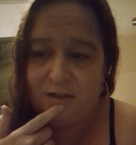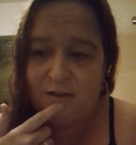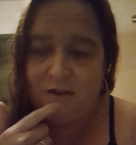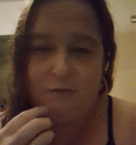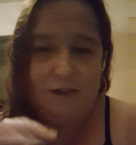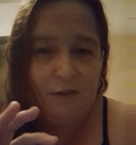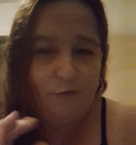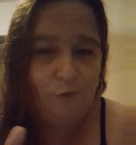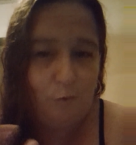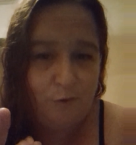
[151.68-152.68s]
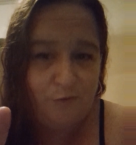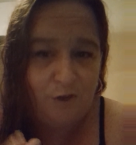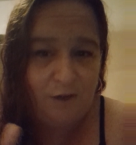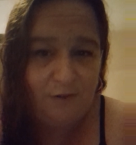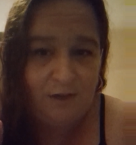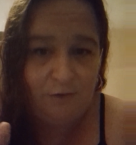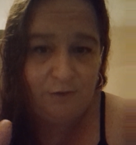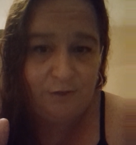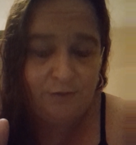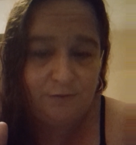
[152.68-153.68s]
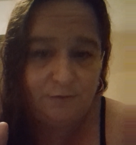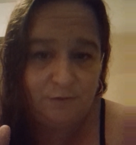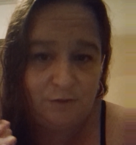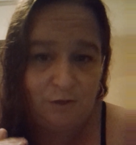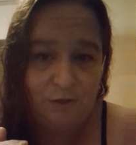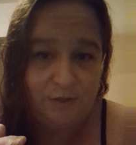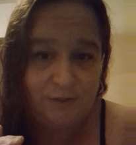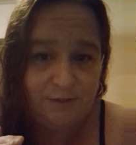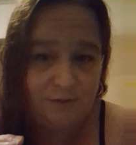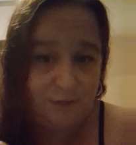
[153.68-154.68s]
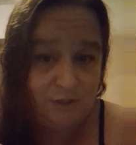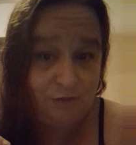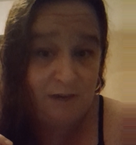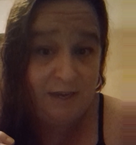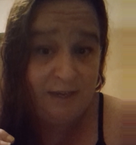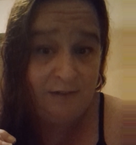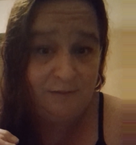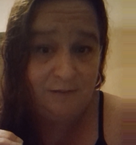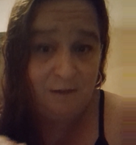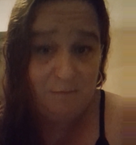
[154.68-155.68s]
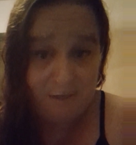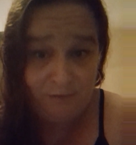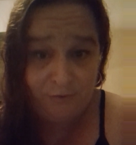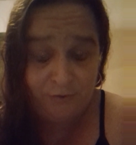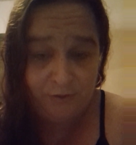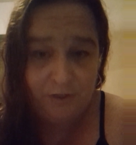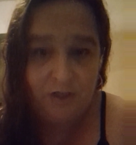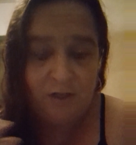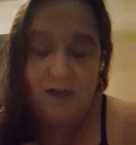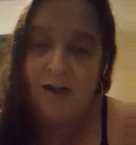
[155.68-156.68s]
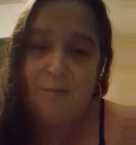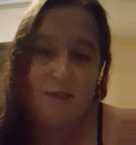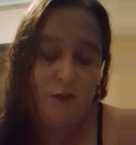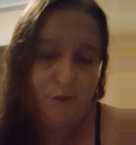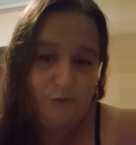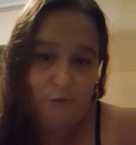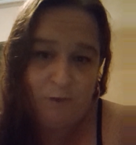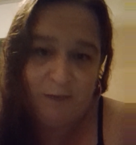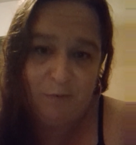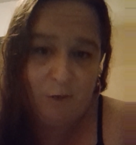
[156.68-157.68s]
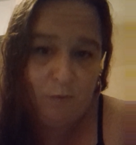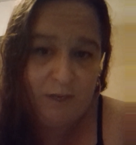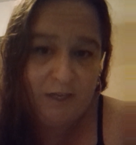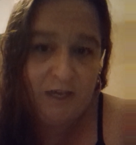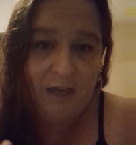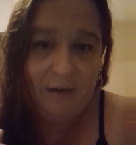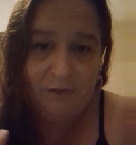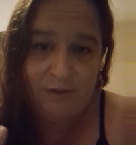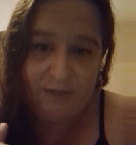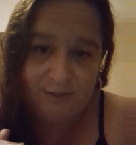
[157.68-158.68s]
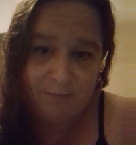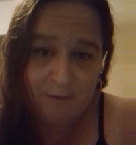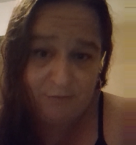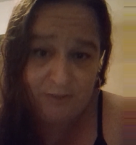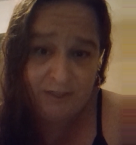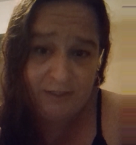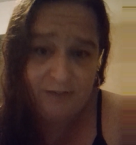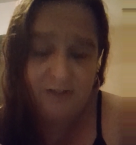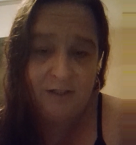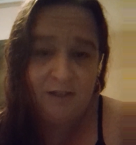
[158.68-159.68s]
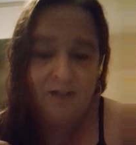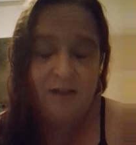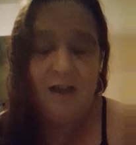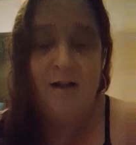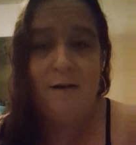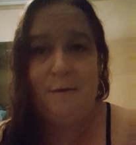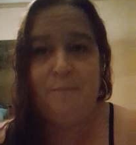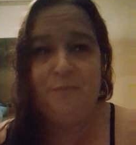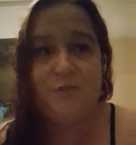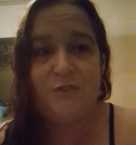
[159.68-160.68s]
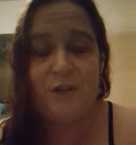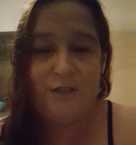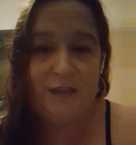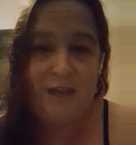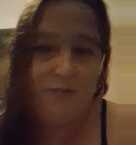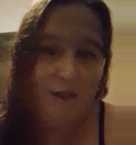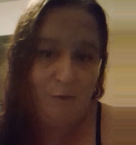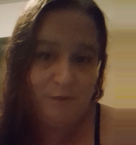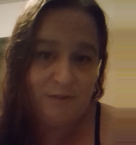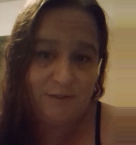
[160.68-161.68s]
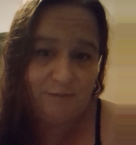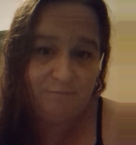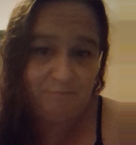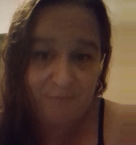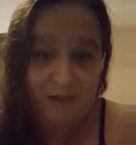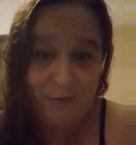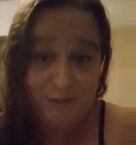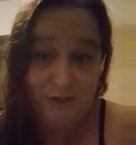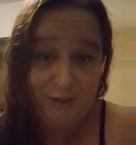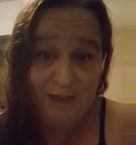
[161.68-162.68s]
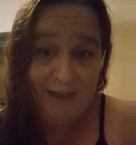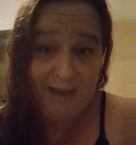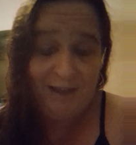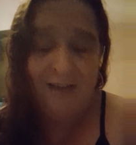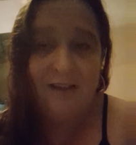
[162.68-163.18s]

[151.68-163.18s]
around $400 to $500 Australian a month. They don't do week by week here; everything's monthly. So yeah, that was okay.